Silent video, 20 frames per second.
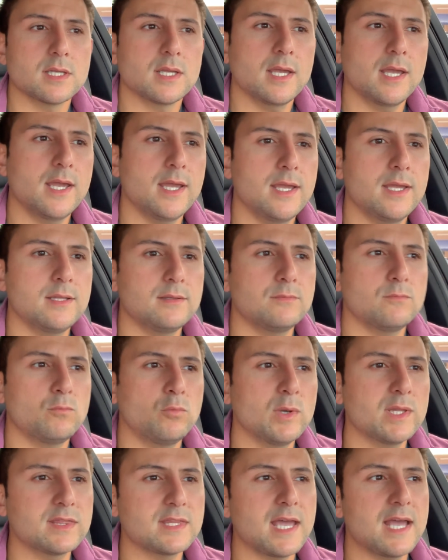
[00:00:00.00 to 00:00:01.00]
And
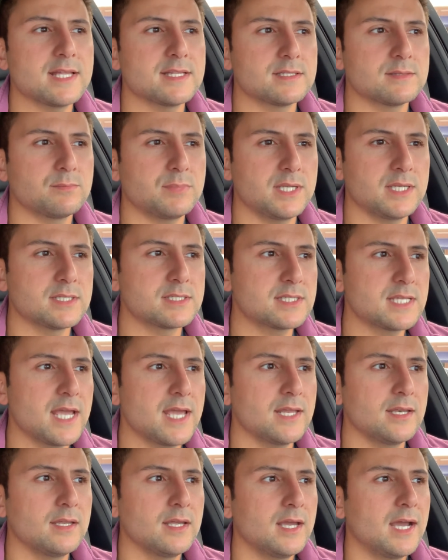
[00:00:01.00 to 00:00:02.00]
with that being
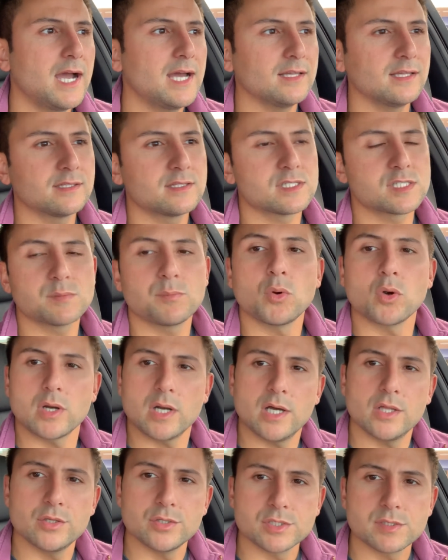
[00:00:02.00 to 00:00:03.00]
said, I like to support
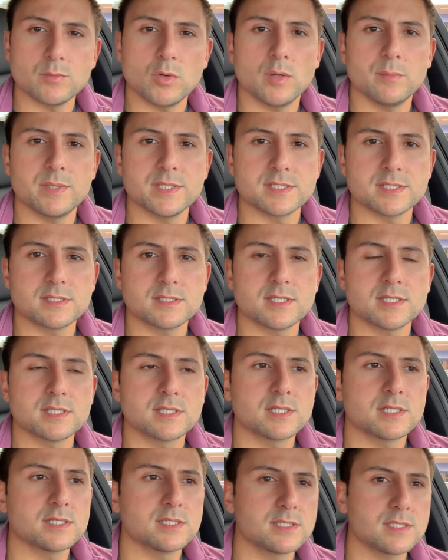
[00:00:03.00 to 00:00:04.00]
other small businesses
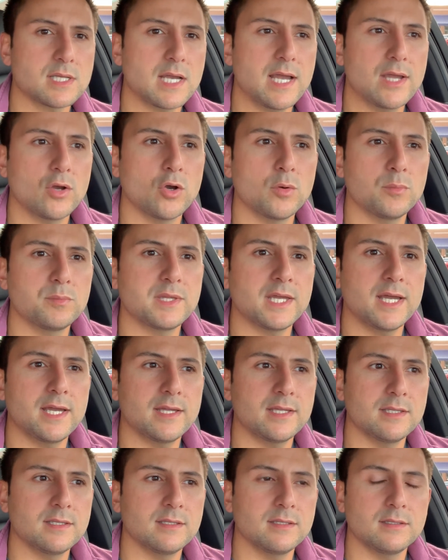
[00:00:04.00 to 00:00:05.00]
because I hope
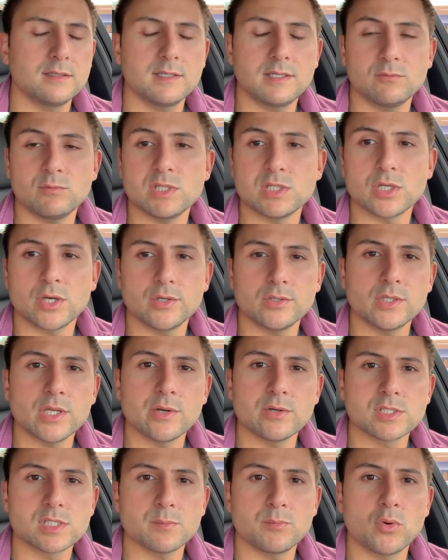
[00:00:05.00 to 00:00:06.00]
that in return
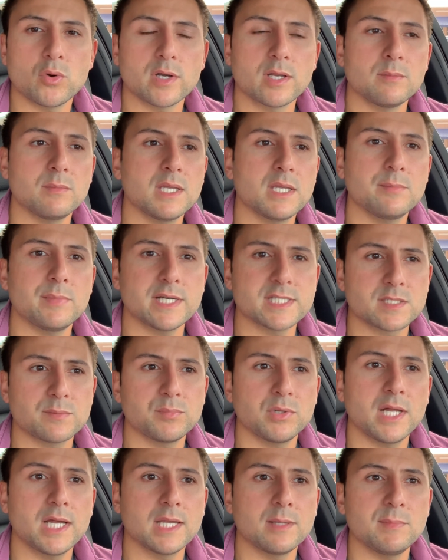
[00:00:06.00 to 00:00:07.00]
they're supporting me by
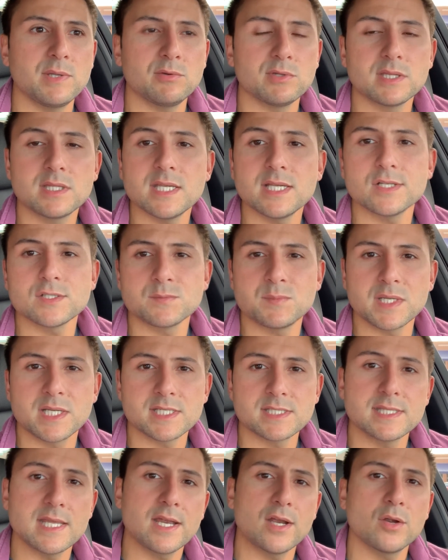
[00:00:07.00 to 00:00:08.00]
supplying me with deals
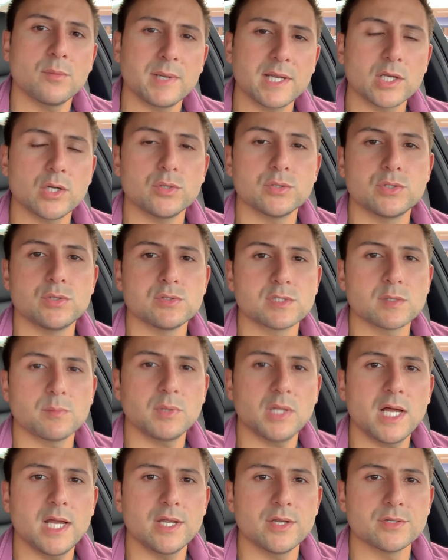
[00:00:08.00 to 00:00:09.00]
because they're my go-to
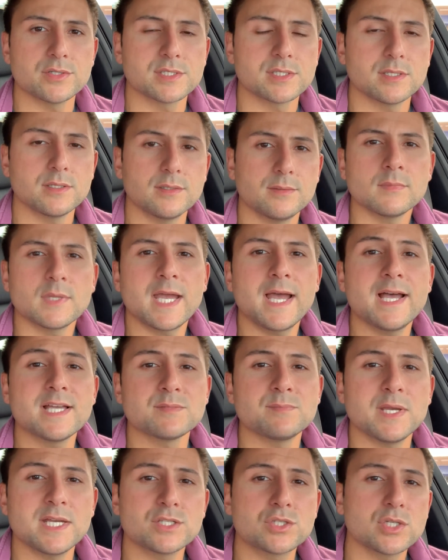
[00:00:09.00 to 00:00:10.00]
suppliers. As
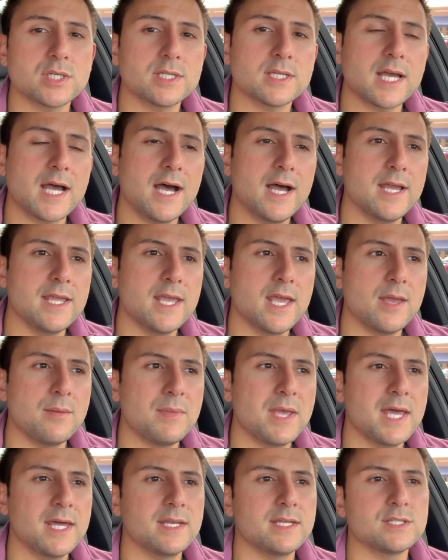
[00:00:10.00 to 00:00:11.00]
mentioned, I am
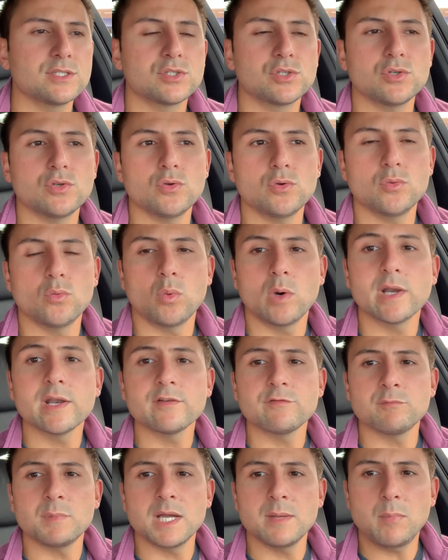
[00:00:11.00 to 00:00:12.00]
heading to one
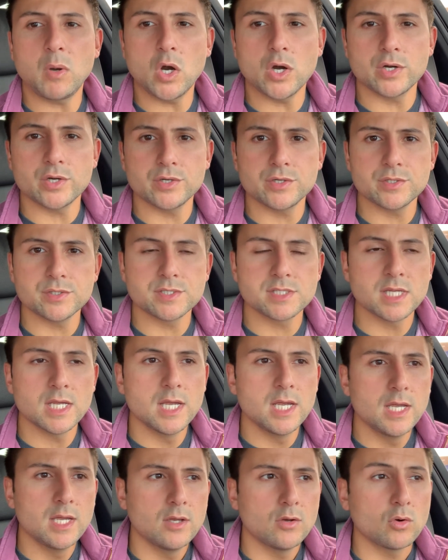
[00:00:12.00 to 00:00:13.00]
of my partners
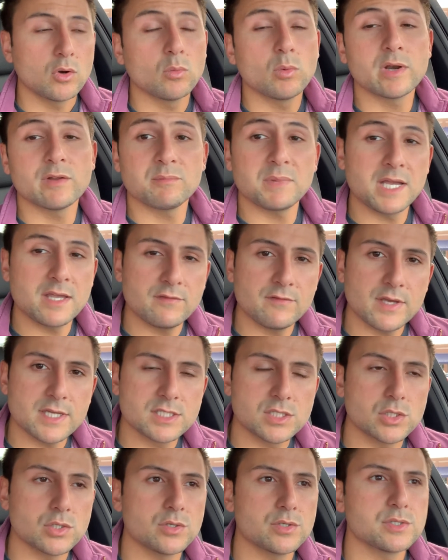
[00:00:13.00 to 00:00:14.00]
or one of my
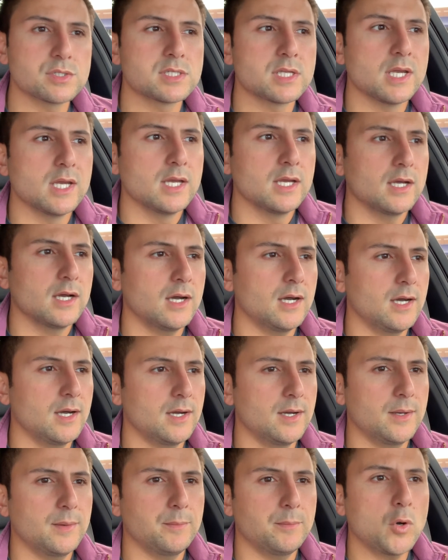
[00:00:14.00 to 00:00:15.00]
investors'
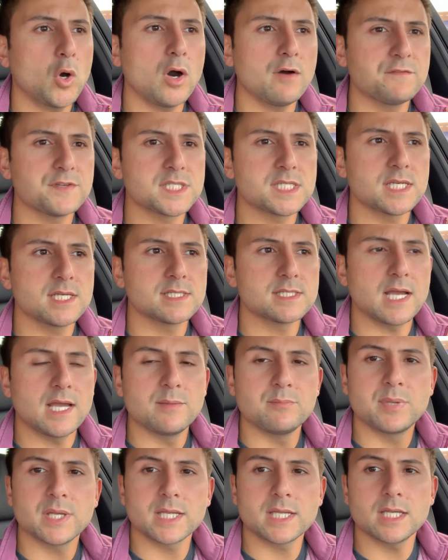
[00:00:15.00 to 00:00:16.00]
offices.
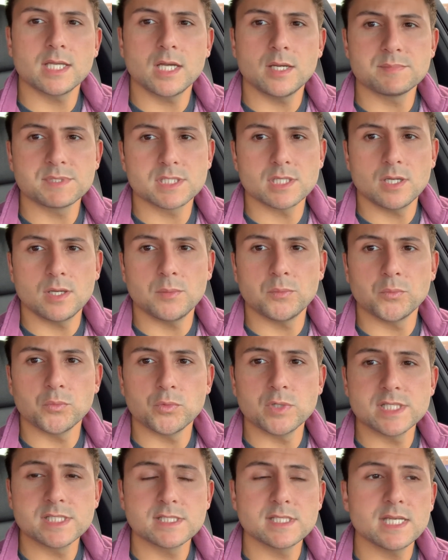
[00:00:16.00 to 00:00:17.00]
I'm picking up some
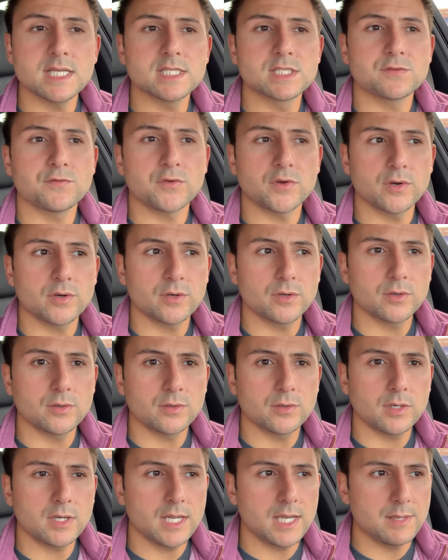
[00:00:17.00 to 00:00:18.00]
receipts
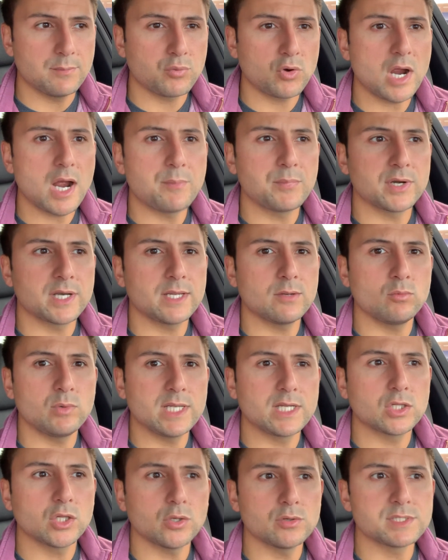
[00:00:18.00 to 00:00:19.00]
for a property we
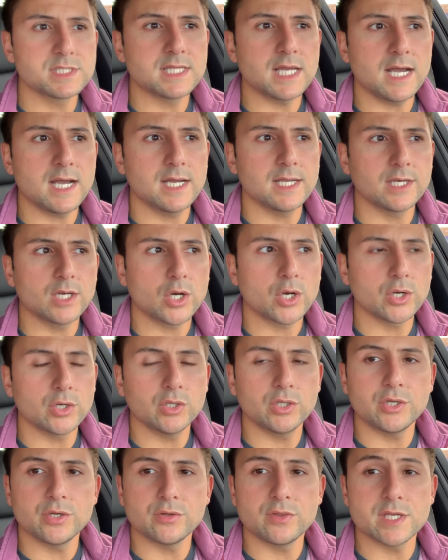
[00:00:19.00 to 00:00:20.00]
closed on
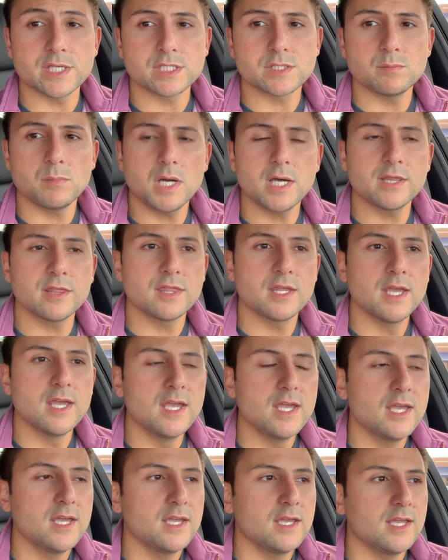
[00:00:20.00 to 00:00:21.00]
earlier this month.
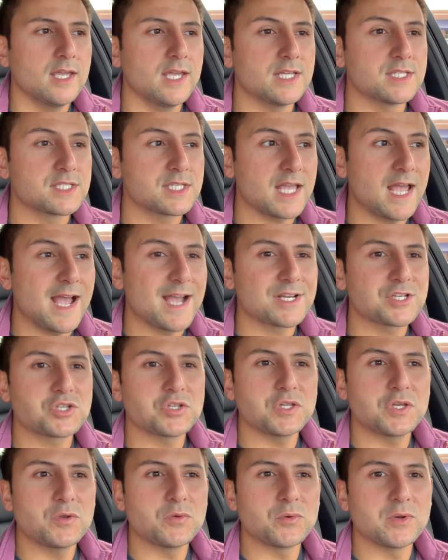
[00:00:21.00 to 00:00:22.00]
It's
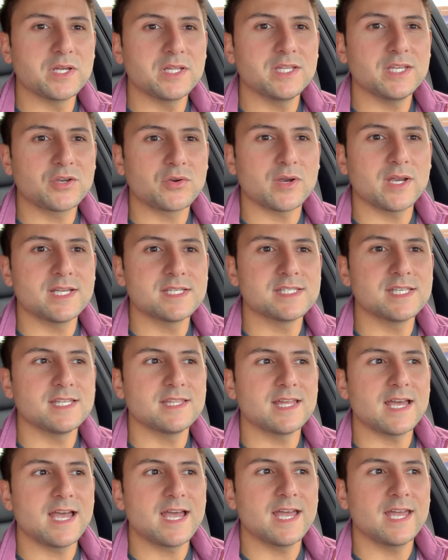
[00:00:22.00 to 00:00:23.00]
actually really crazy
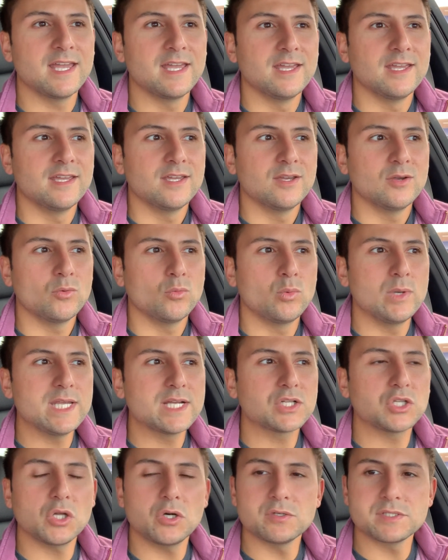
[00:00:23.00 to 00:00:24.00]
that we
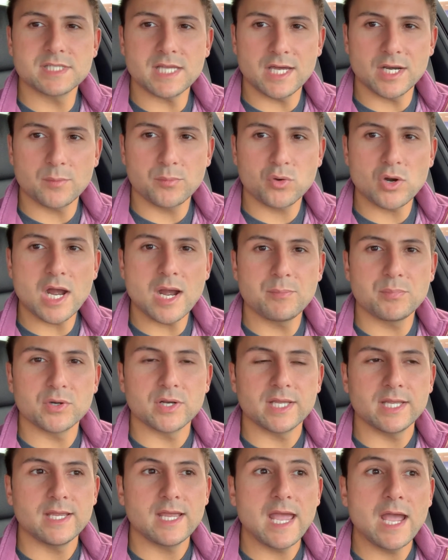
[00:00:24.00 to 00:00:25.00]
closed on a
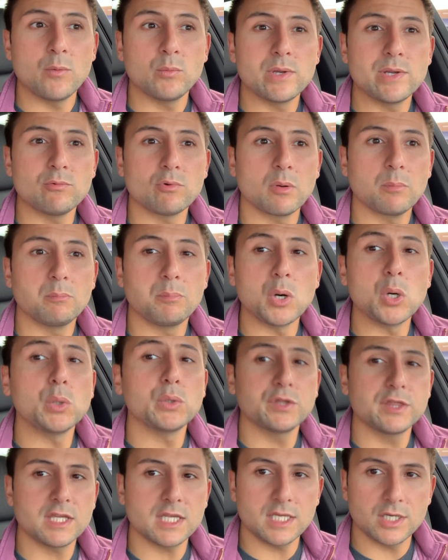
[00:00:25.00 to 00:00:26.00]
property and we were
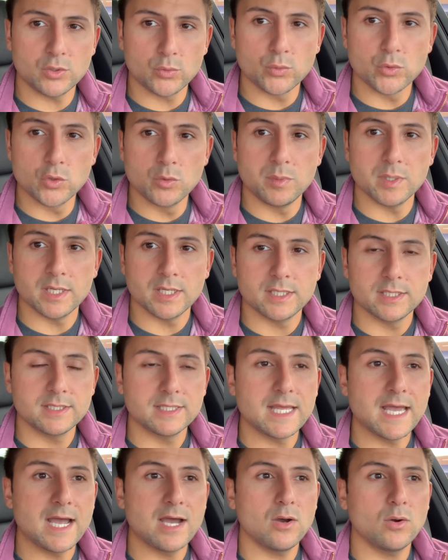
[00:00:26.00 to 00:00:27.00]
both in Aruba.
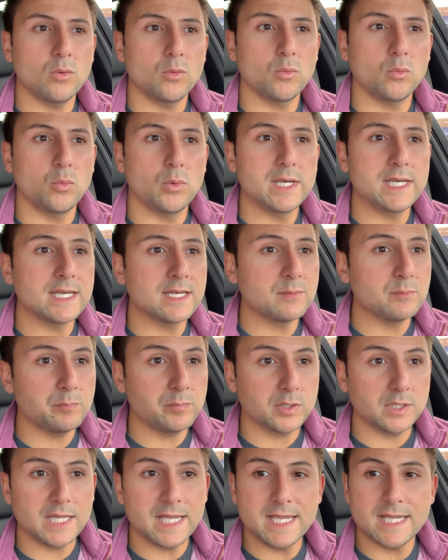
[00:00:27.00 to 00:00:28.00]
Now, we didn't
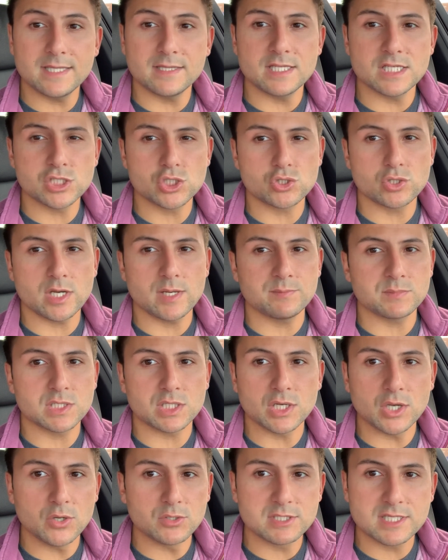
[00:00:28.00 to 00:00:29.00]
plan this trip to
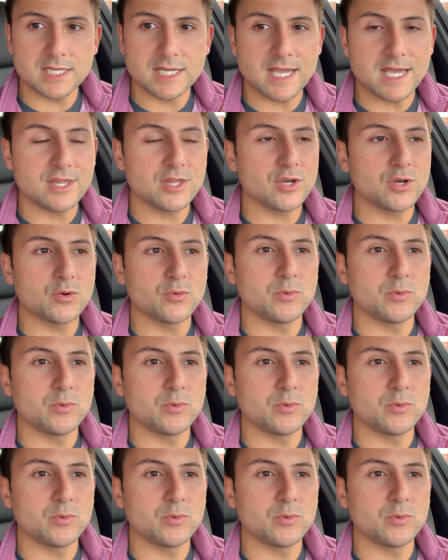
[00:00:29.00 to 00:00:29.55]
go together.